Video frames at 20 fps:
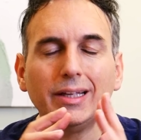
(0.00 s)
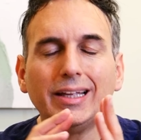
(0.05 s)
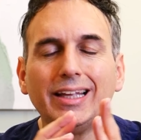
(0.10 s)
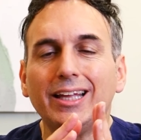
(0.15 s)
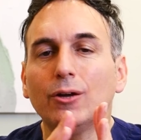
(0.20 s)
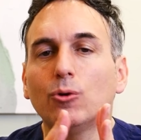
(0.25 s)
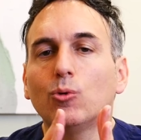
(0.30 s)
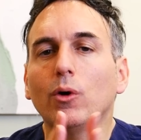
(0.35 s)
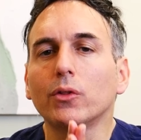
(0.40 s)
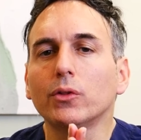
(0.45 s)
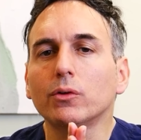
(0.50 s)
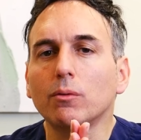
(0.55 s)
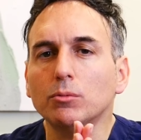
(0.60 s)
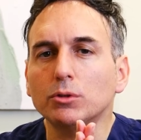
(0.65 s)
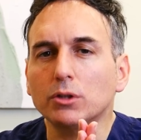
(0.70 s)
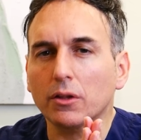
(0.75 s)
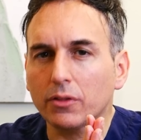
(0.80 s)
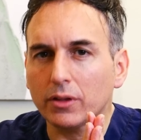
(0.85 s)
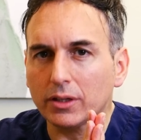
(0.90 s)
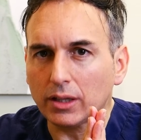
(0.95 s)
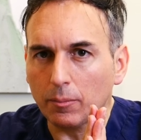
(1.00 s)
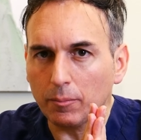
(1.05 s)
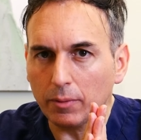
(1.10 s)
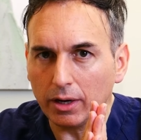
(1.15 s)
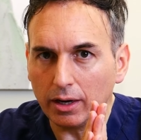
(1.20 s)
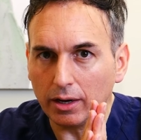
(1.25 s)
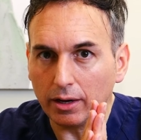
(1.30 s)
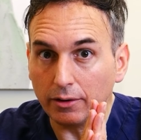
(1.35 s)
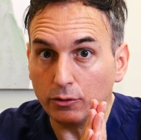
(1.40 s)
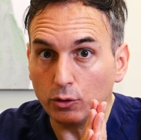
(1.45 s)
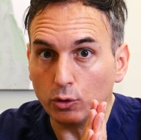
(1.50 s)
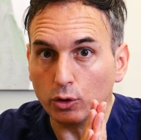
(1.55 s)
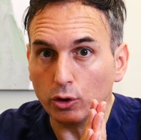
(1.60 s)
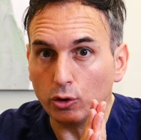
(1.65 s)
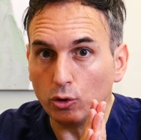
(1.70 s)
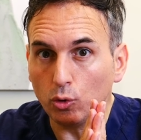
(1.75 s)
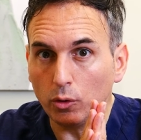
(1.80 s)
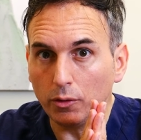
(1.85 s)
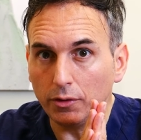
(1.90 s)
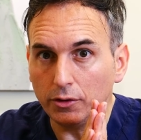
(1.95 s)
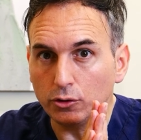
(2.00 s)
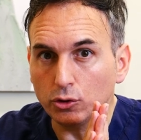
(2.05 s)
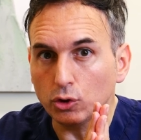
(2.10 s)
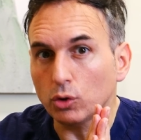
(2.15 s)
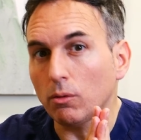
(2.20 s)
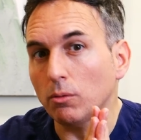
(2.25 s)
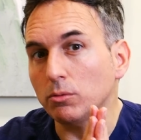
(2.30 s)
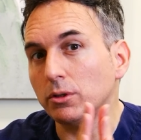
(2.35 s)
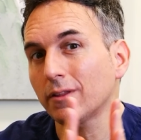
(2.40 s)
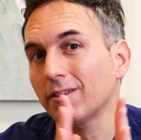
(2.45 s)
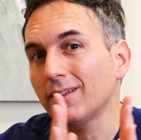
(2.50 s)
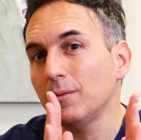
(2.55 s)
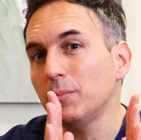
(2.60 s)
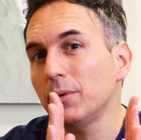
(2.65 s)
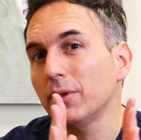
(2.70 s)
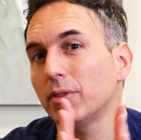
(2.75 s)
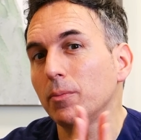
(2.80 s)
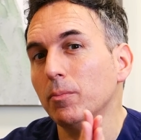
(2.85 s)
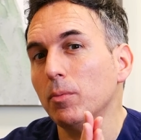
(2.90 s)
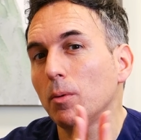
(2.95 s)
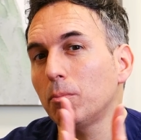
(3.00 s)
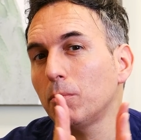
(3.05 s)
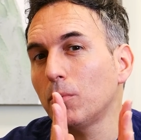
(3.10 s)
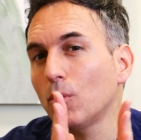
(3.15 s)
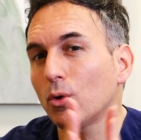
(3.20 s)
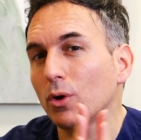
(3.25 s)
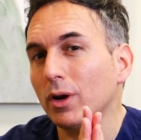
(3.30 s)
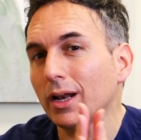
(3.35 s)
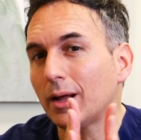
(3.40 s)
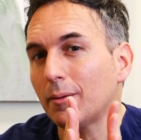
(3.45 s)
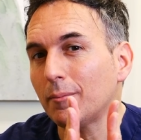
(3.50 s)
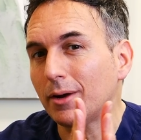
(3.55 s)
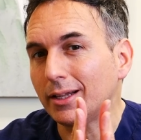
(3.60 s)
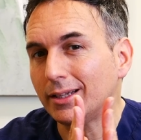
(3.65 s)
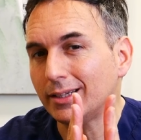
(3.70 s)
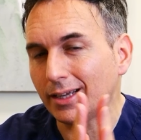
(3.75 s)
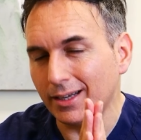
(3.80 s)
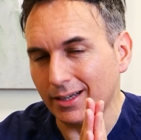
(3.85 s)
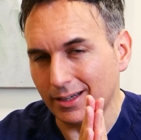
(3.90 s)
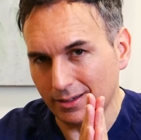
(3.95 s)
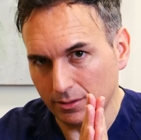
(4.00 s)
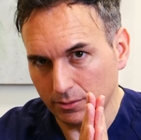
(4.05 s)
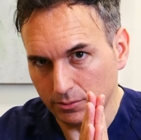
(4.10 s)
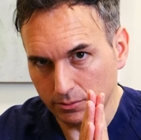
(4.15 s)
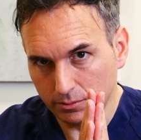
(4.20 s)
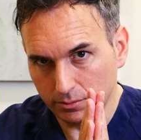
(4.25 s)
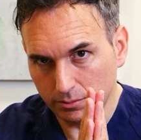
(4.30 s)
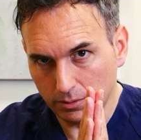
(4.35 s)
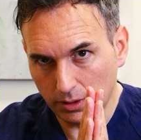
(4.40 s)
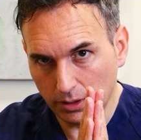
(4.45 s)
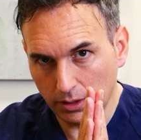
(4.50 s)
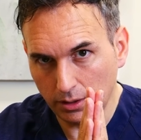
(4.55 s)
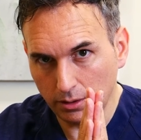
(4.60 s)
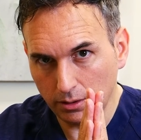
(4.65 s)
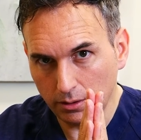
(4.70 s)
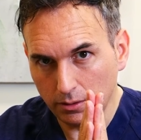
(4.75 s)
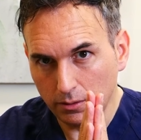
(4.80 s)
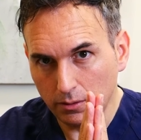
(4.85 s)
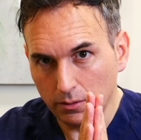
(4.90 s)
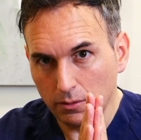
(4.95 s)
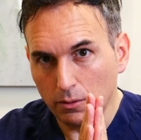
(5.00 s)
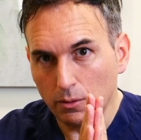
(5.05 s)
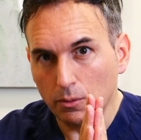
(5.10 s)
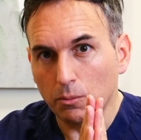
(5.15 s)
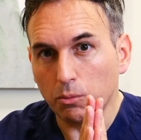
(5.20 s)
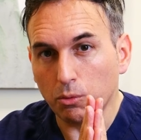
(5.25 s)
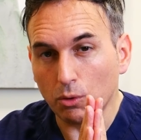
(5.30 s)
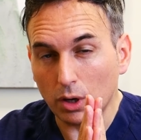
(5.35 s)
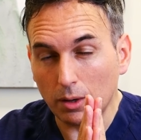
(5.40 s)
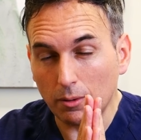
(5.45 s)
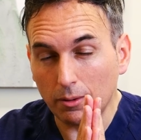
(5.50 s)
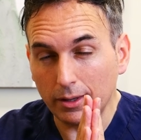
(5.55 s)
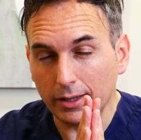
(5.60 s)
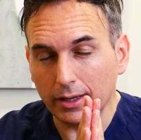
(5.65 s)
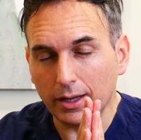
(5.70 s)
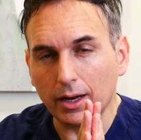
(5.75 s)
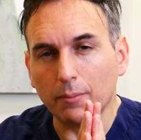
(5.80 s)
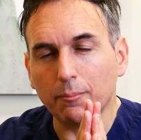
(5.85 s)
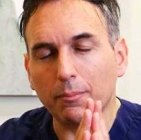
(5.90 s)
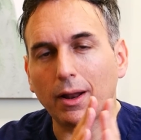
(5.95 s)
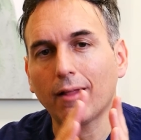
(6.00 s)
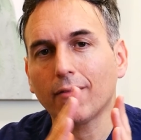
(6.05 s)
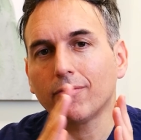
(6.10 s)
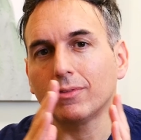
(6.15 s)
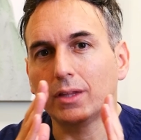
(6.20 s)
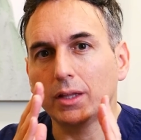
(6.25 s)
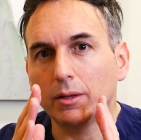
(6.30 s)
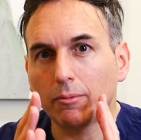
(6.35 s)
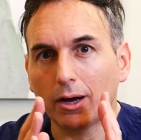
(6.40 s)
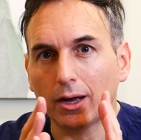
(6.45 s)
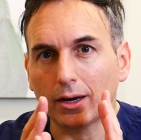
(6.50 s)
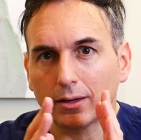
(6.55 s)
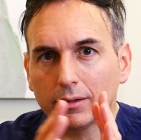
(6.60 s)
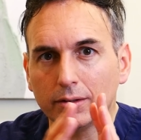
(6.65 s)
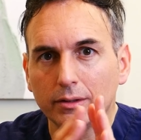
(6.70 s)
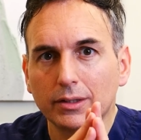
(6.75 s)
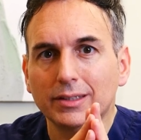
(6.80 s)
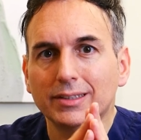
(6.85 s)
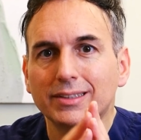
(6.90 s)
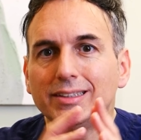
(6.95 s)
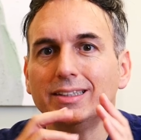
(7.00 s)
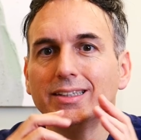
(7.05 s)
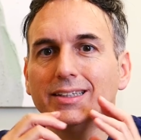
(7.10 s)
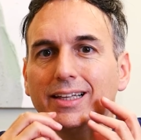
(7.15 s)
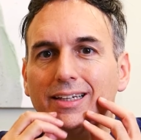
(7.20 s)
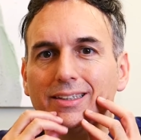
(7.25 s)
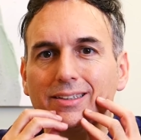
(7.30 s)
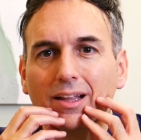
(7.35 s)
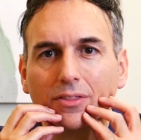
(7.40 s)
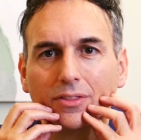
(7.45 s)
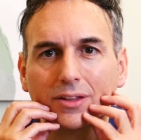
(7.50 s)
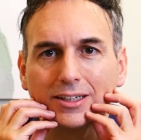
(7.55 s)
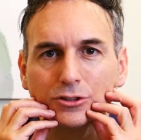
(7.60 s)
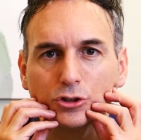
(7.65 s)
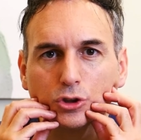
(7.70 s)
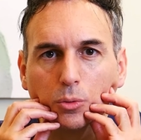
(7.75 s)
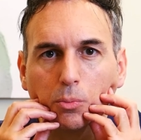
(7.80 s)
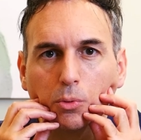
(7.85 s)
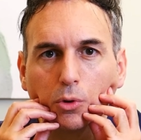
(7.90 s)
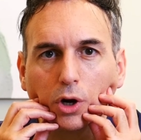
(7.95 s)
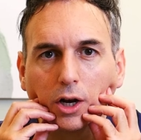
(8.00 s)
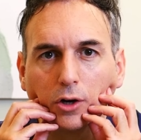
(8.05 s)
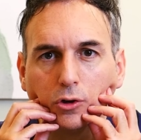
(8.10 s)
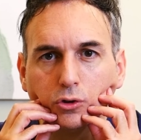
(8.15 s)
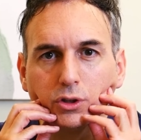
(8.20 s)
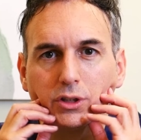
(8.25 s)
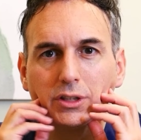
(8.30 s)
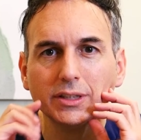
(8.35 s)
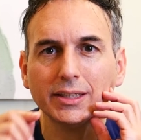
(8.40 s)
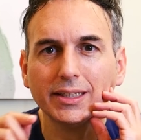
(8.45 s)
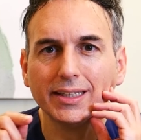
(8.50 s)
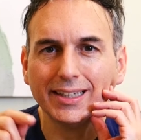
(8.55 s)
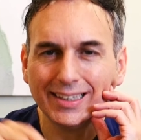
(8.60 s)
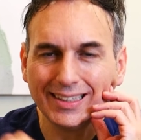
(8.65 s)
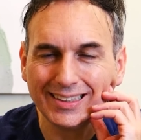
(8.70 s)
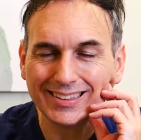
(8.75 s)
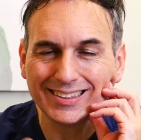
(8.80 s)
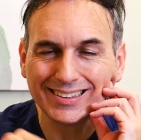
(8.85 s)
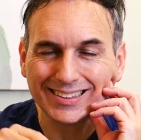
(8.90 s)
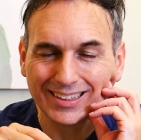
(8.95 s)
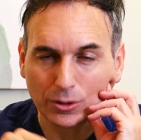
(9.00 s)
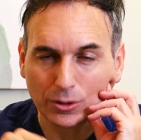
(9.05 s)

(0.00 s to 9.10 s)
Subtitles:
And when are we also going to do the exercise? I didn't say we are going to do it in the morning, right? In the morning, this exercise is great for activating. It's also a good option for the evening.